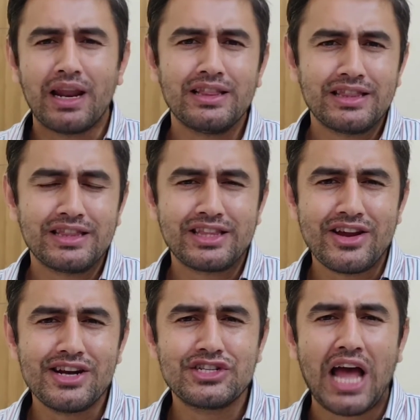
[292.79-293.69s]

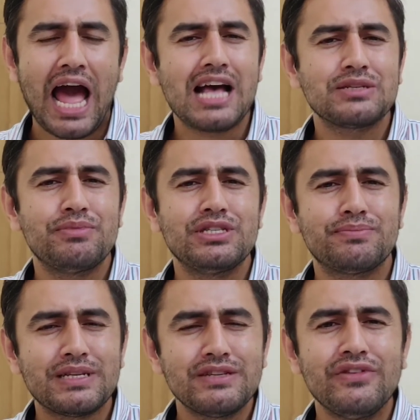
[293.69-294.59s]
Parathreads has
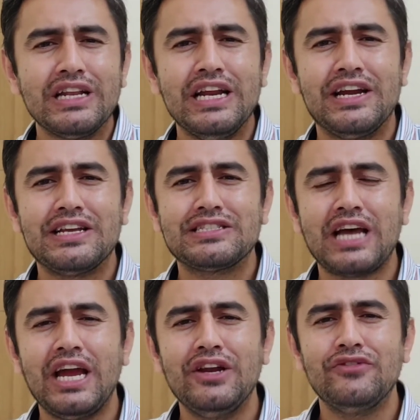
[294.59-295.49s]
been specifically
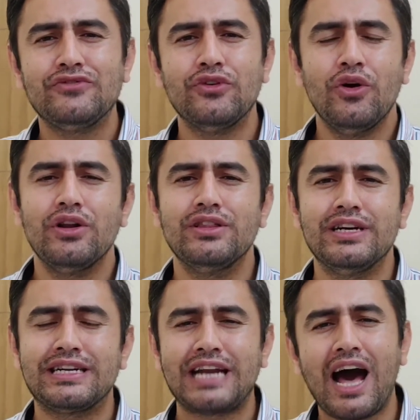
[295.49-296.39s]
designed
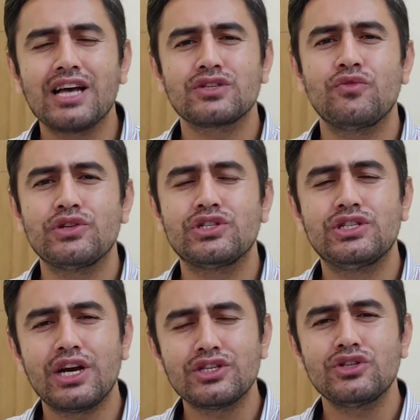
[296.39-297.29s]
for the task
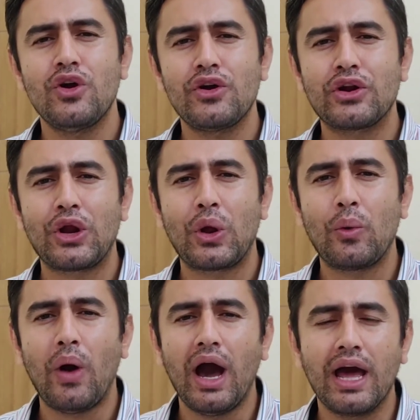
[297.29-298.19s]
which does not
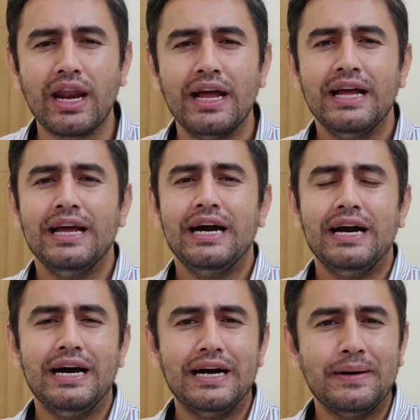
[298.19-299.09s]
require
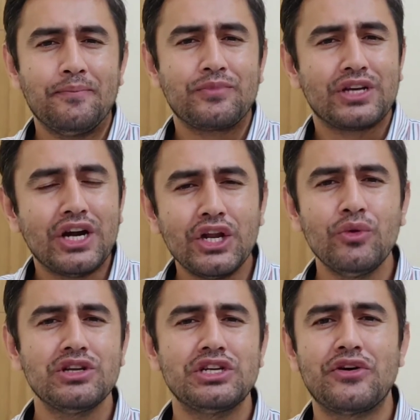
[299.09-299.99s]

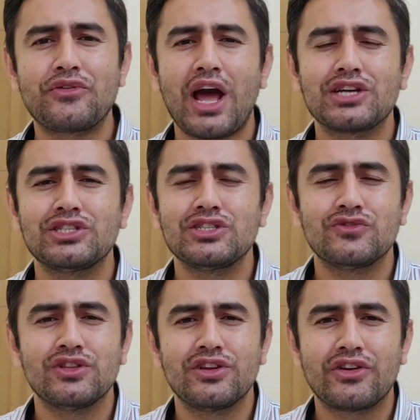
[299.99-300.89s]
continuous
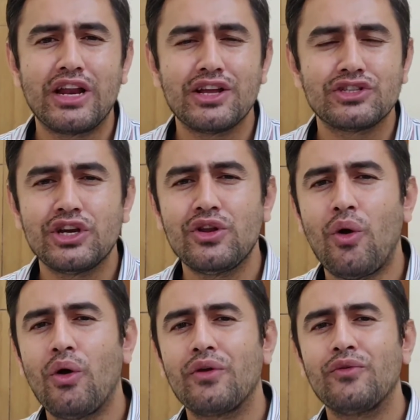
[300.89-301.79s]
interactions with the relay
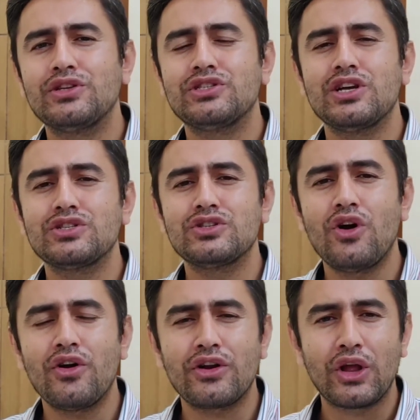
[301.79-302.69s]
chain, or which
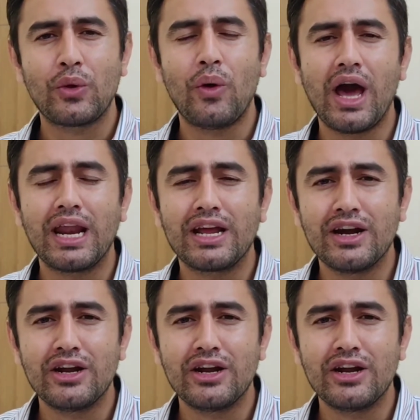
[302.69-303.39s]
does not require